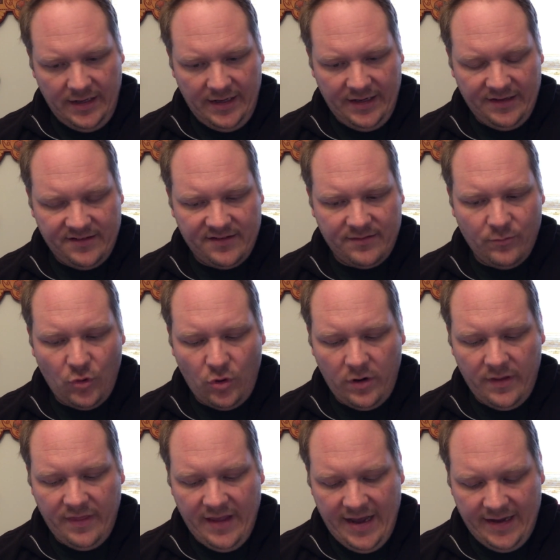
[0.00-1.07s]
It's more
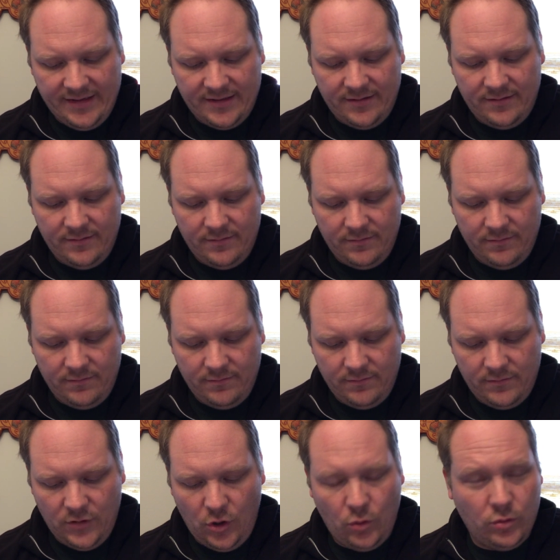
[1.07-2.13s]
in that
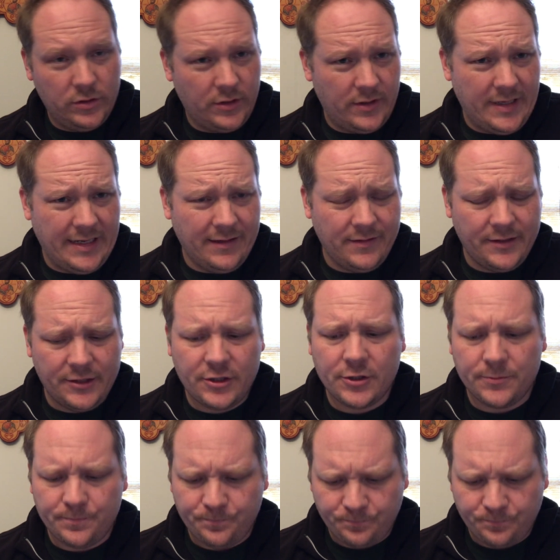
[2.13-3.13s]
older English,